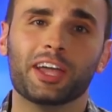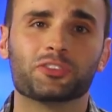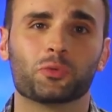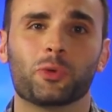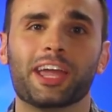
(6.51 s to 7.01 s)

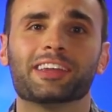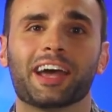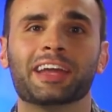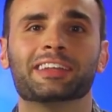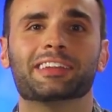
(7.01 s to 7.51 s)
It's a RAID
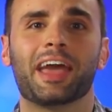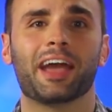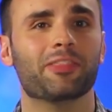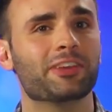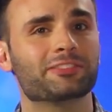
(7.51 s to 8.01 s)
kind of
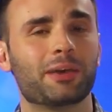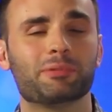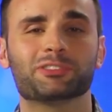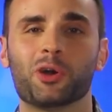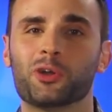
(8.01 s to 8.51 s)
day on this
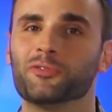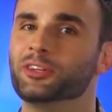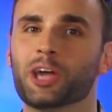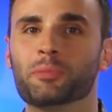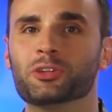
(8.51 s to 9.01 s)
episode of
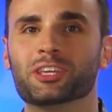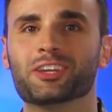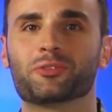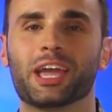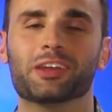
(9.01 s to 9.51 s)
the
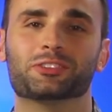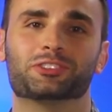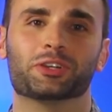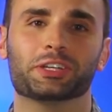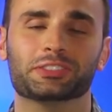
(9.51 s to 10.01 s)
WD Creator
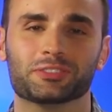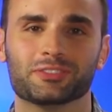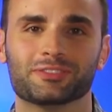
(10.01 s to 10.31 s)
Series.